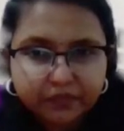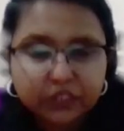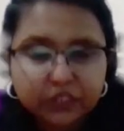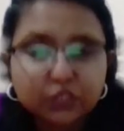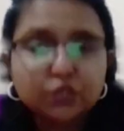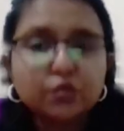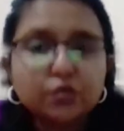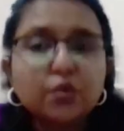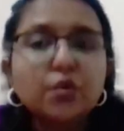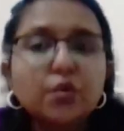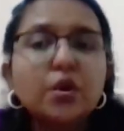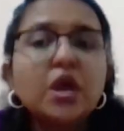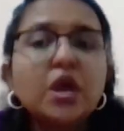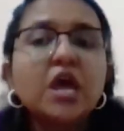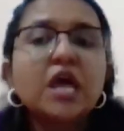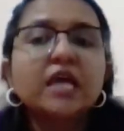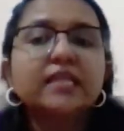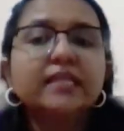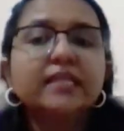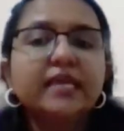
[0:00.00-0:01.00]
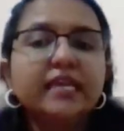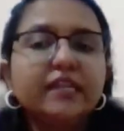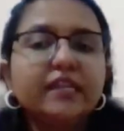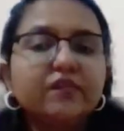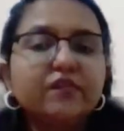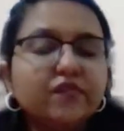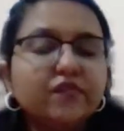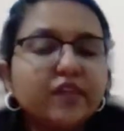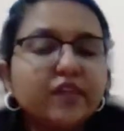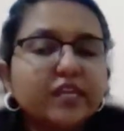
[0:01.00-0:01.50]
So the
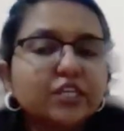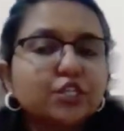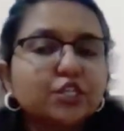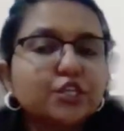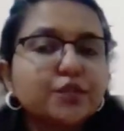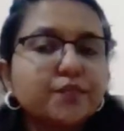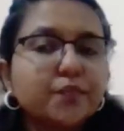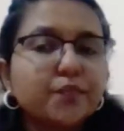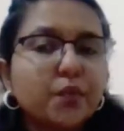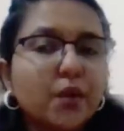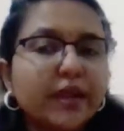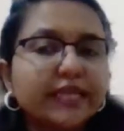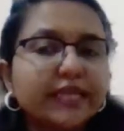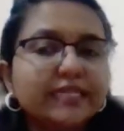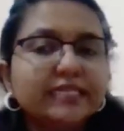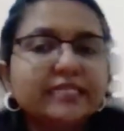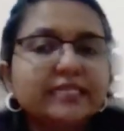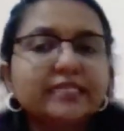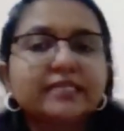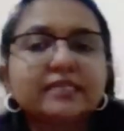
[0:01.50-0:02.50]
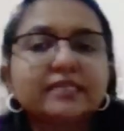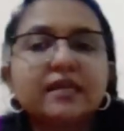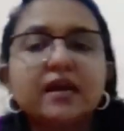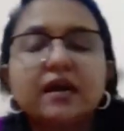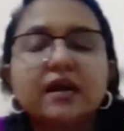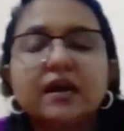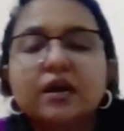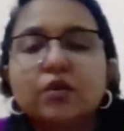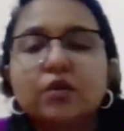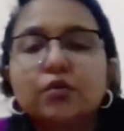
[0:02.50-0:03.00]
inflection points
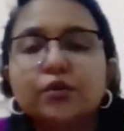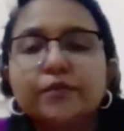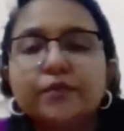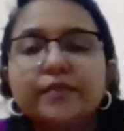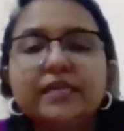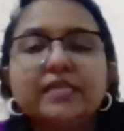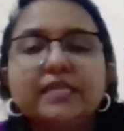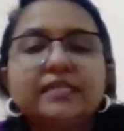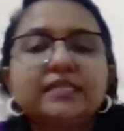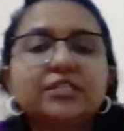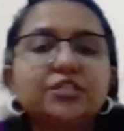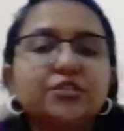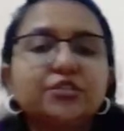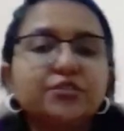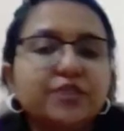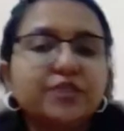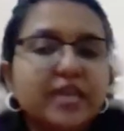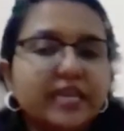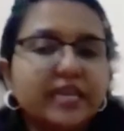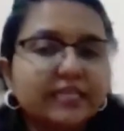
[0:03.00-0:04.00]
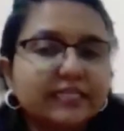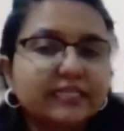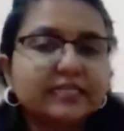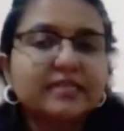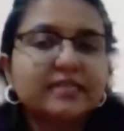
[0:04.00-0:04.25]
could be the stress,